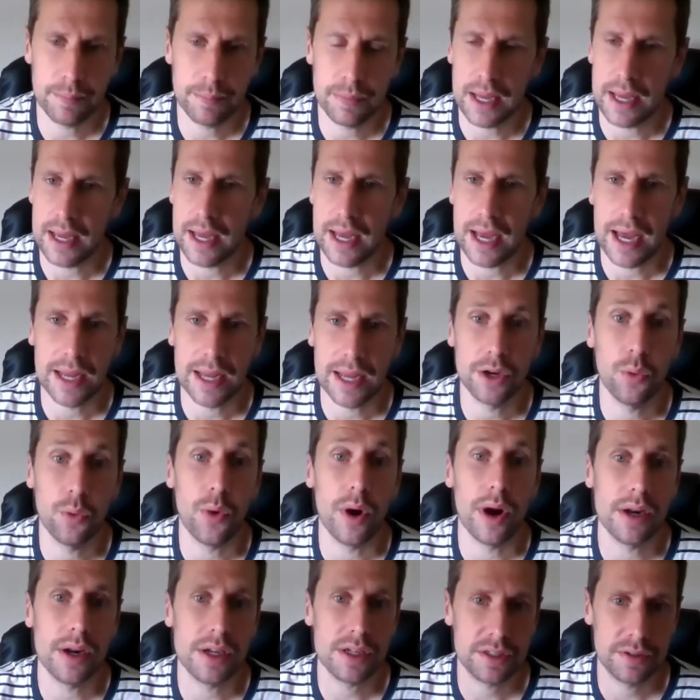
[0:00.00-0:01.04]
had an
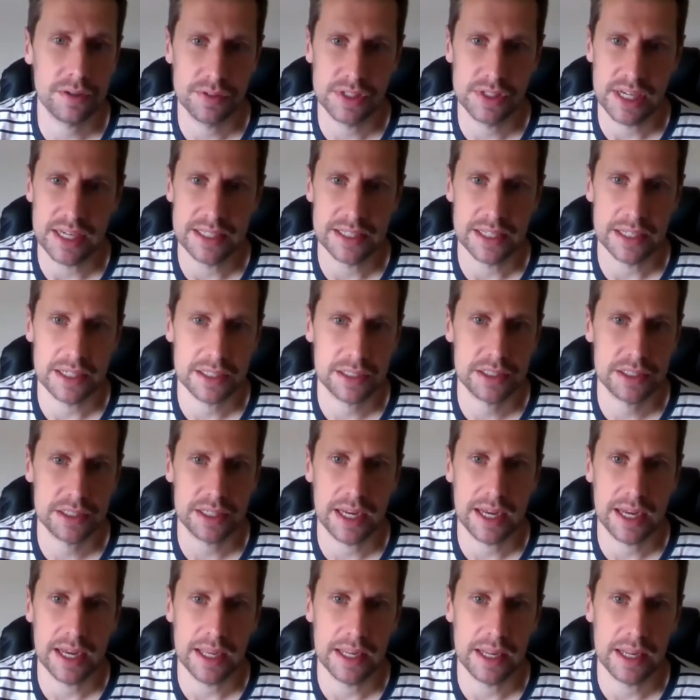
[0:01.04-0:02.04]
awareness of Jesus